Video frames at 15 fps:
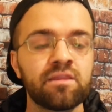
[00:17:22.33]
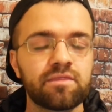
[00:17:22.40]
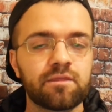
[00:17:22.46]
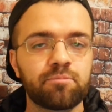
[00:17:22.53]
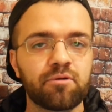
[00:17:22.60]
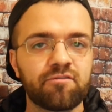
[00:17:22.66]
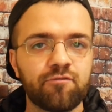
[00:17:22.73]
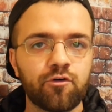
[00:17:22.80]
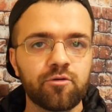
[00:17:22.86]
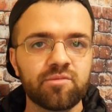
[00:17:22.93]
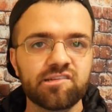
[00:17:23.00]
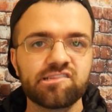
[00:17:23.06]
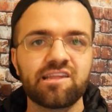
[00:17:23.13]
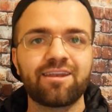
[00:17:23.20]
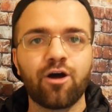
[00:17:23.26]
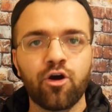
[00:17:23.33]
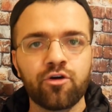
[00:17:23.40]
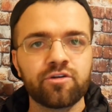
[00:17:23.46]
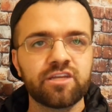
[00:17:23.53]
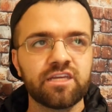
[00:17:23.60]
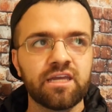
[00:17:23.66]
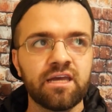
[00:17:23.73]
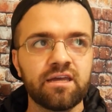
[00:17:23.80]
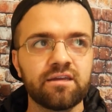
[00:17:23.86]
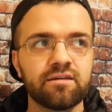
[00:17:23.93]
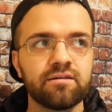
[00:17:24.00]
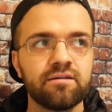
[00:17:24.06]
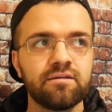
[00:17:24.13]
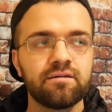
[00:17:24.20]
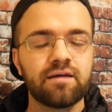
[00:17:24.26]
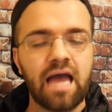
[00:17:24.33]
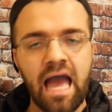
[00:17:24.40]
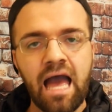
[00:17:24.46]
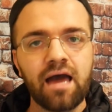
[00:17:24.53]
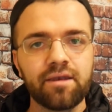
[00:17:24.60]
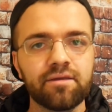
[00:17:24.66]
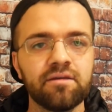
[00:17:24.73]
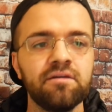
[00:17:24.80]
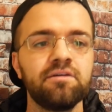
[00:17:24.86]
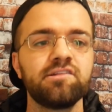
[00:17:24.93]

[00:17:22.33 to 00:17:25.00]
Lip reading: the performance that RDA had.